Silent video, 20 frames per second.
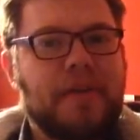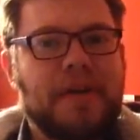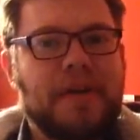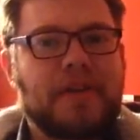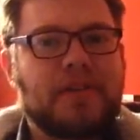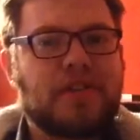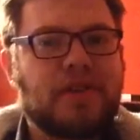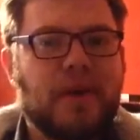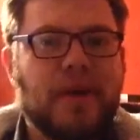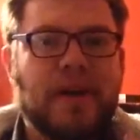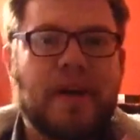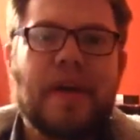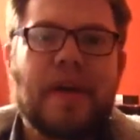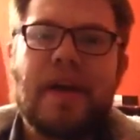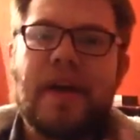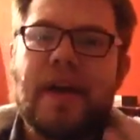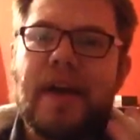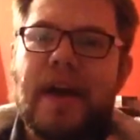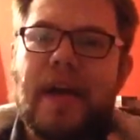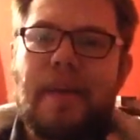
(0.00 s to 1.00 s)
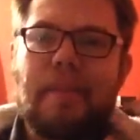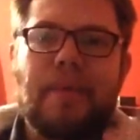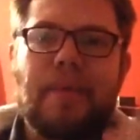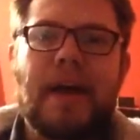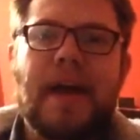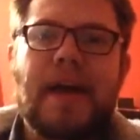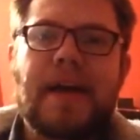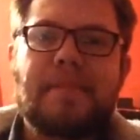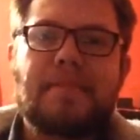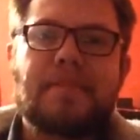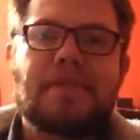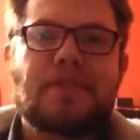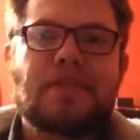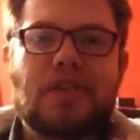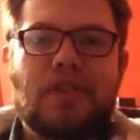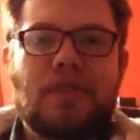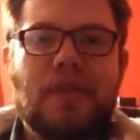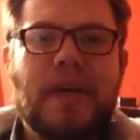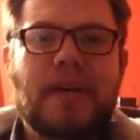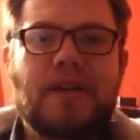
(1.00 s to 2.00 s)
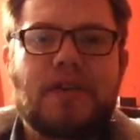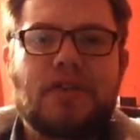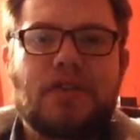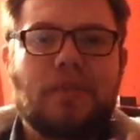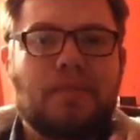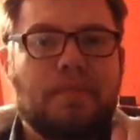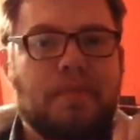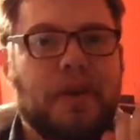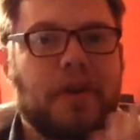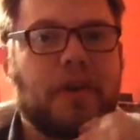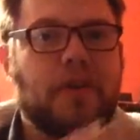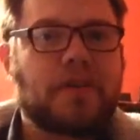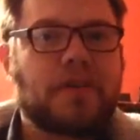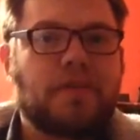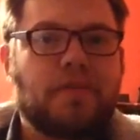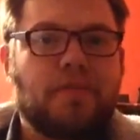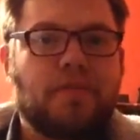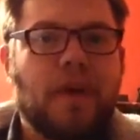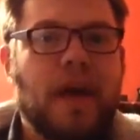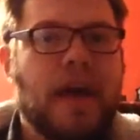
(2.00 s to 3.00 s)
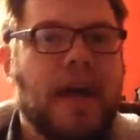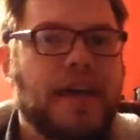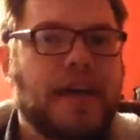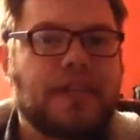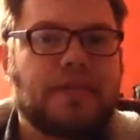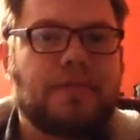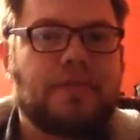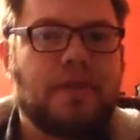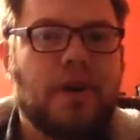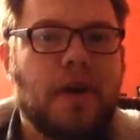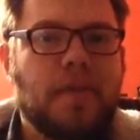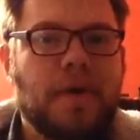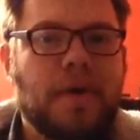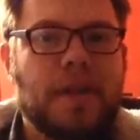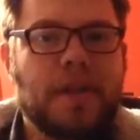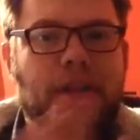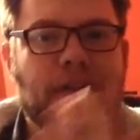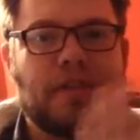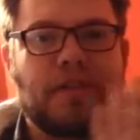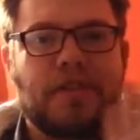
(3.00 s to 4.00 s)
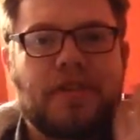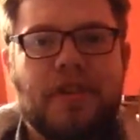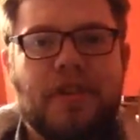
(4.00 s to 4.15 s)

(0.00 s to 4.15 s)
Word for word: And it's like he blames the grandson because of where he's from, and he,